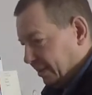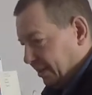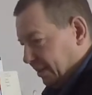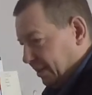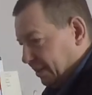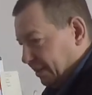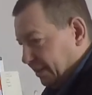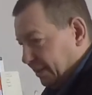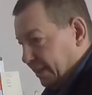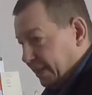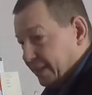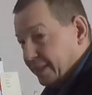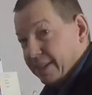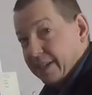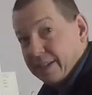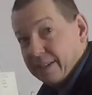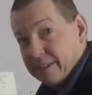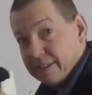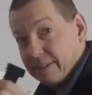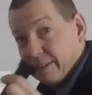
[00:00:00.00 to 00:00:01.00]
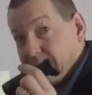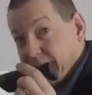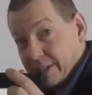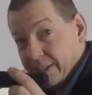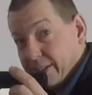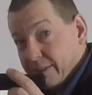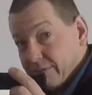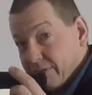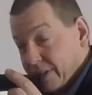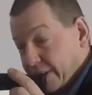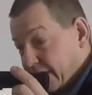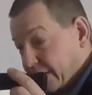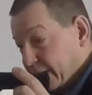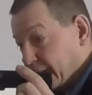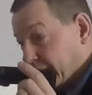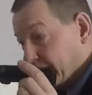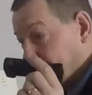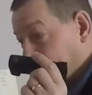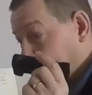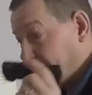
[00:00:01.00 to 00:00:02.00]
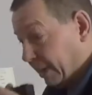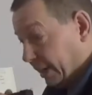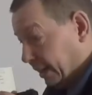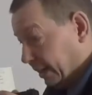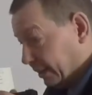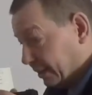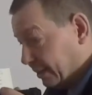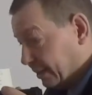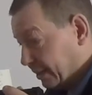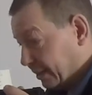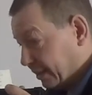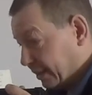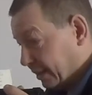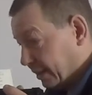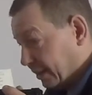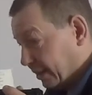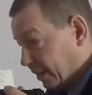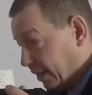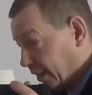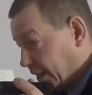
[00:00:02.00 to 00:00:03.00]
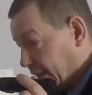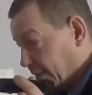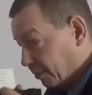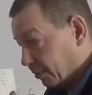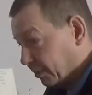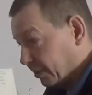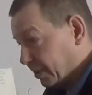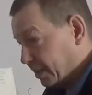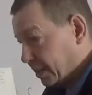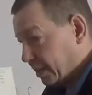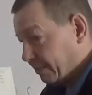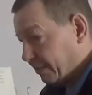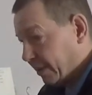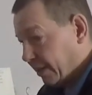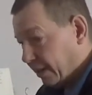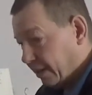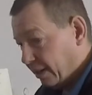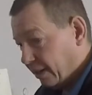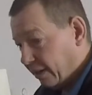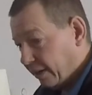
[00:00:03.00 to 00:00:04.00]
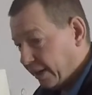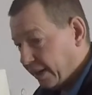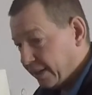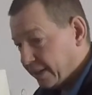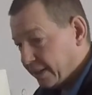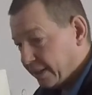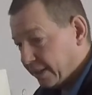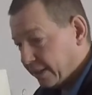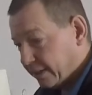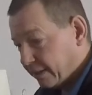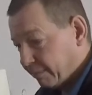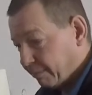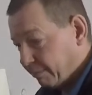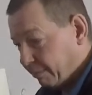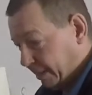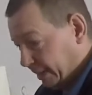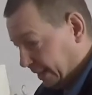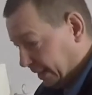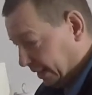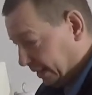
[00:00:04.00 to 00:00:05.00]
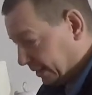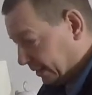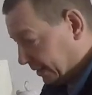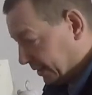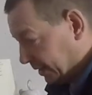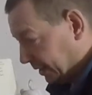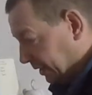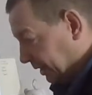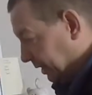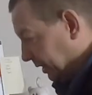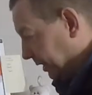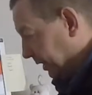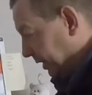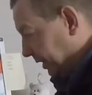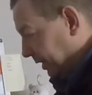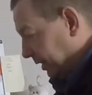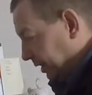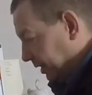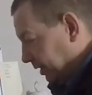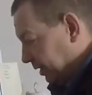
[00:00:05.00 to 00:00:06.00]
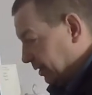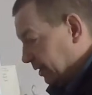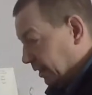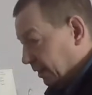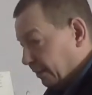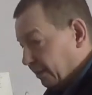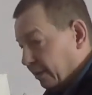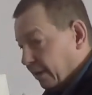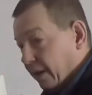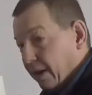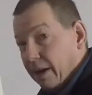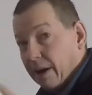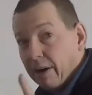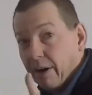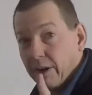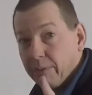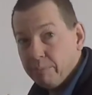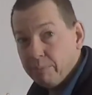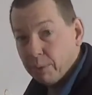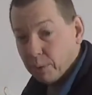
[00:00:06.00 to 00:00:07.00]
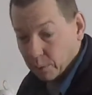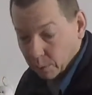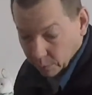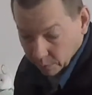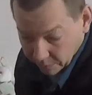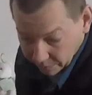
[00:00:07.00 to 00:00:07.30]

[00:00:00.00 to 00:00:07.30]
this is really good, but I want something light and compact. So I bought